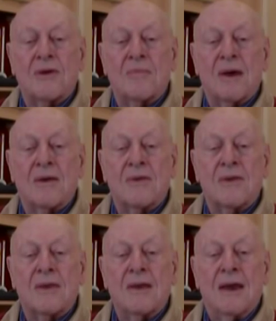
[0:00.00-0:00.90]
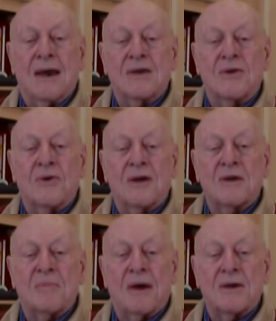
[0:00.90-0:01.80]
your mouth as long as
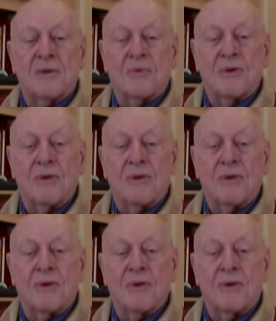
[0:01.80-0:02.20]
possible.